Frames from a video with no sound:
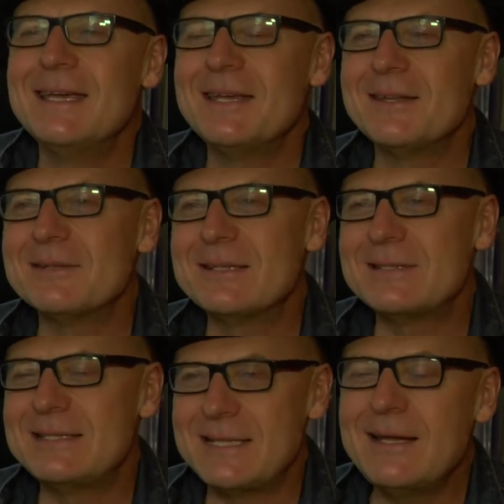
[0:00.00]
you know, so
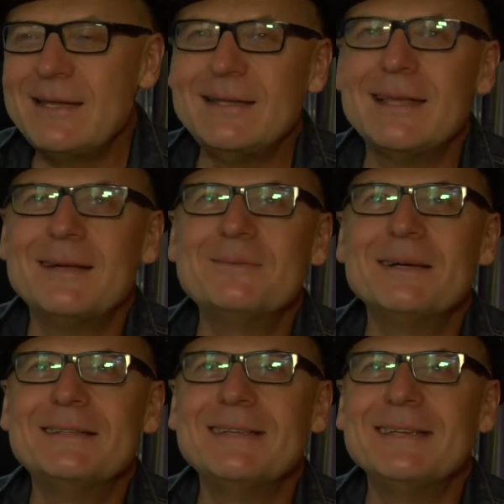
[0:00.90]
studying them,
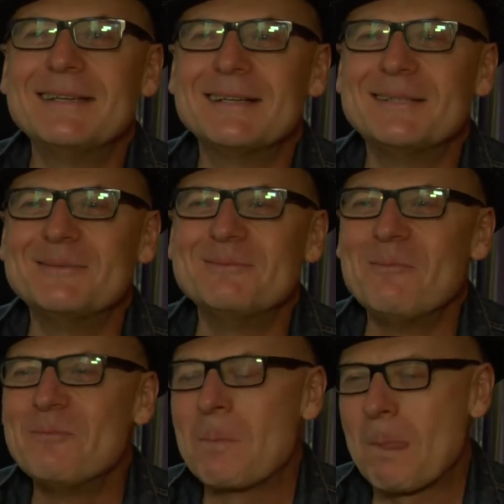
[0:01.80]
I think, um,
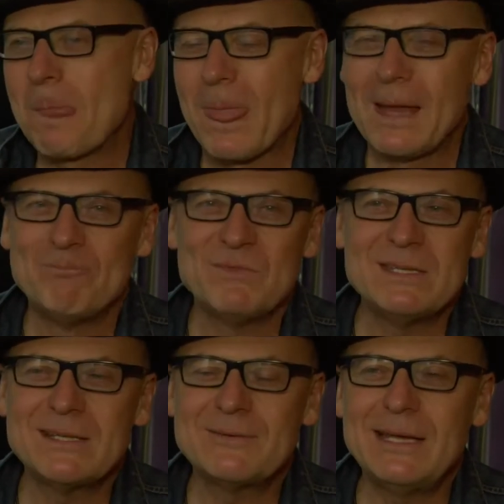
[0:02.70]

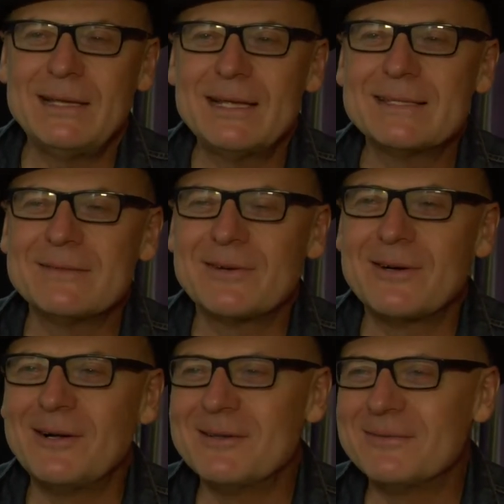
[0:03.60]
is a great lesson for
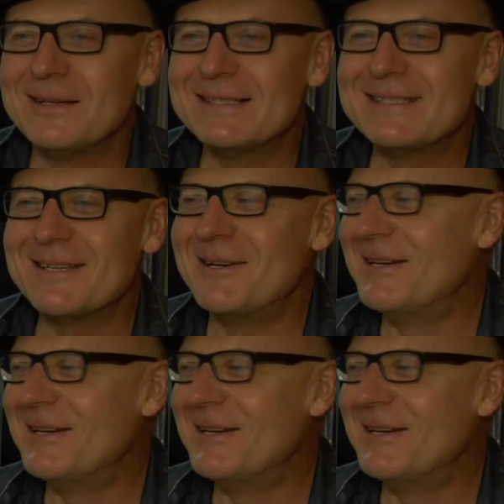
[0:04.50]
all of us.